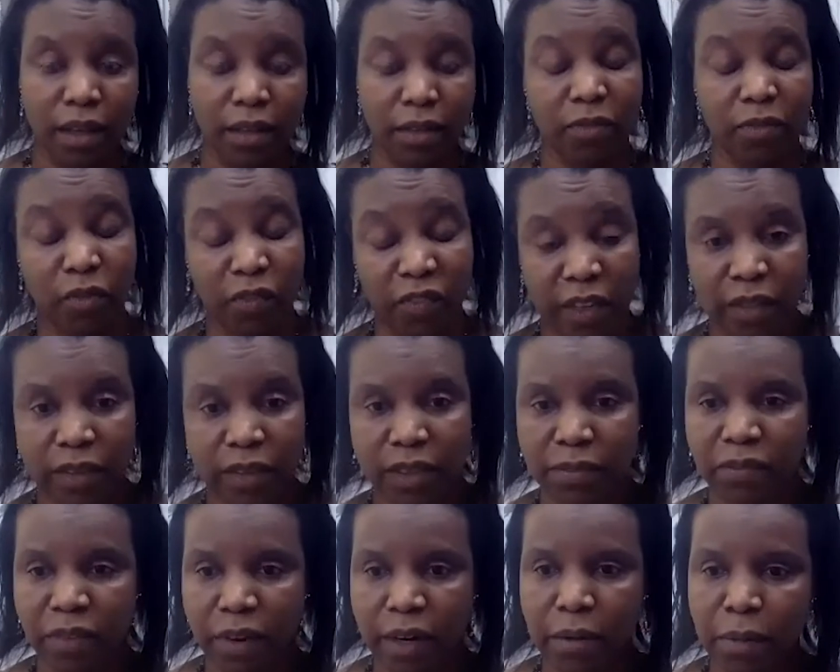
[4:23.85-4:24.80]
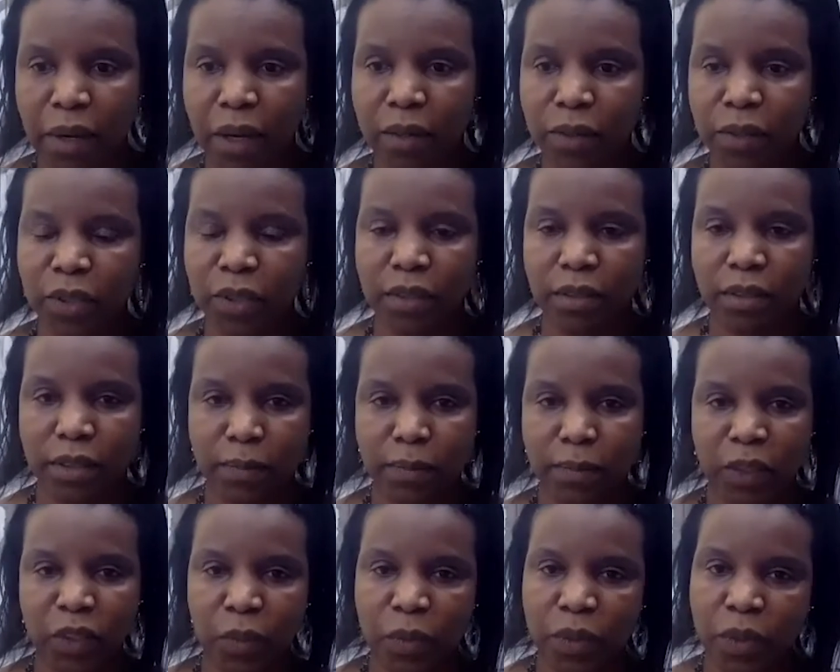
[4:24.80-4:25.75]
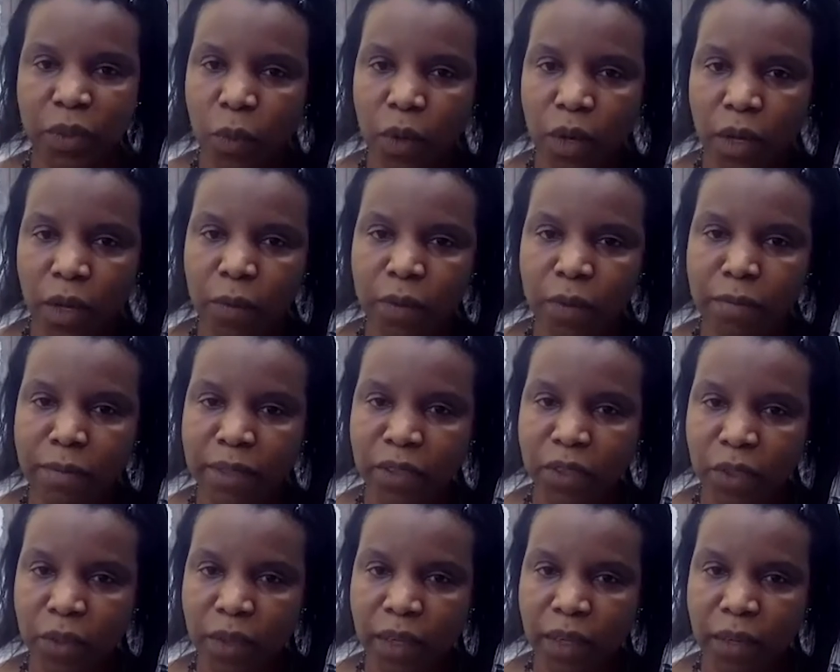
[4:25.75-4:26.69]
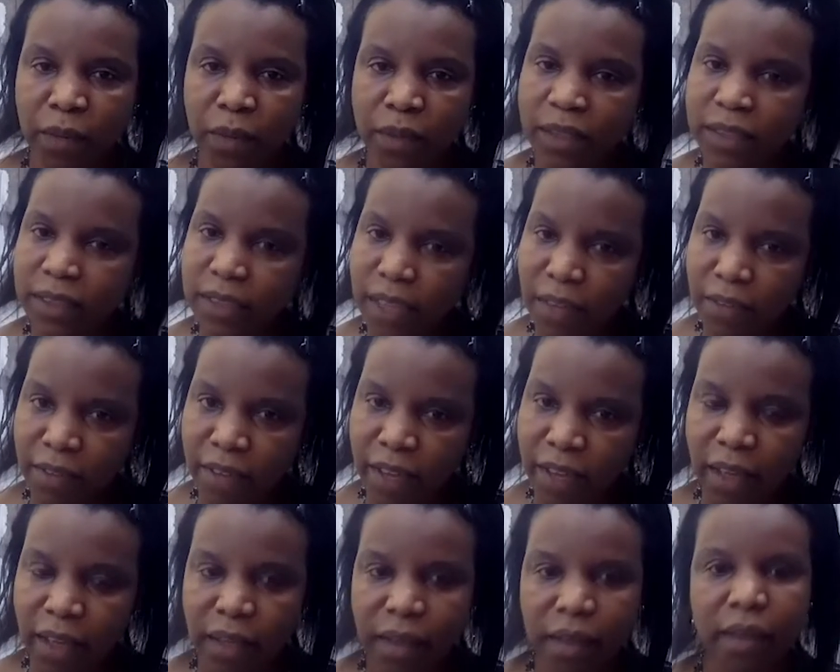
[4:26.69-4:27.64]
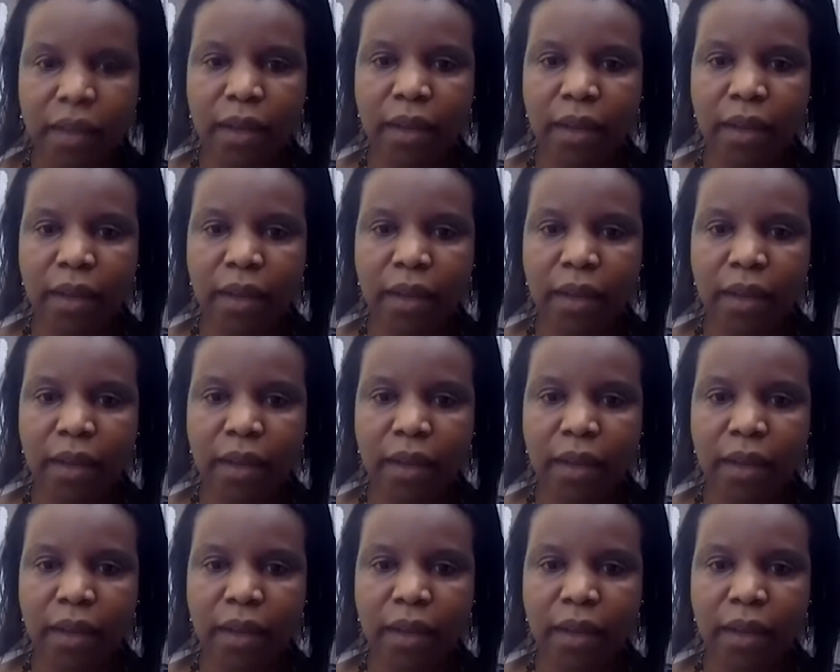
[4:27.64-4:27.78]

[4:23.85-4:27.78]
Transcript: I felt very much, and especially with the work we've been doing with the CFA,